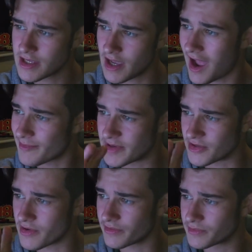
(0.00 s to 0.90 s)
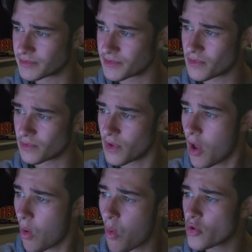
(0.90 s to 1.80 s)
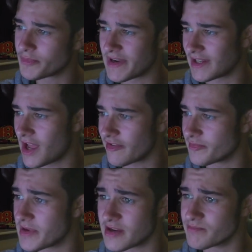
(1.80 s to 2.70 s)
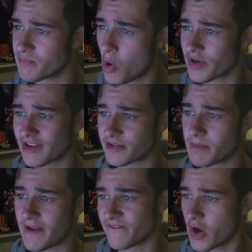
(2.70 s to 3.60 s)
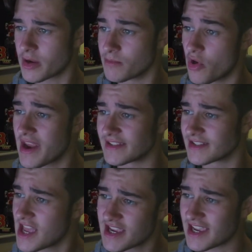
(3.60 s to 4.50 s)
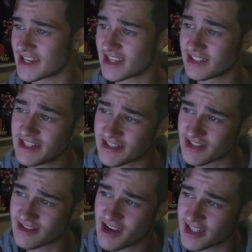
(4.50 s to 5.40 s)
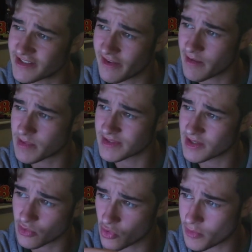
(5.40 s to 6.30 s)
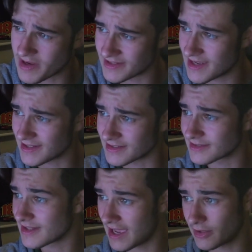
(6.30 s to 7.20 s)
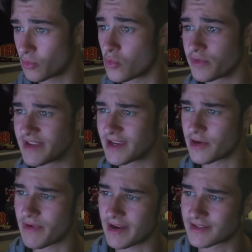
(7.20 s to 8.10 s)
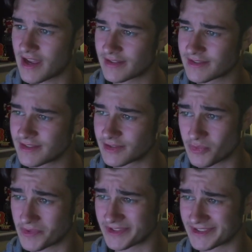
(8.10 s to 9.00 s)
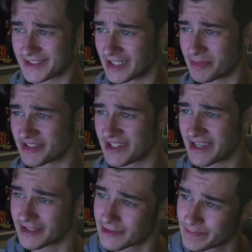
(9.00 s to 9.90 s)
I've been going through school all my life, being bored out of my brains, getting at least 95% on all my tests, and all the incorrect answers were silly mistakes.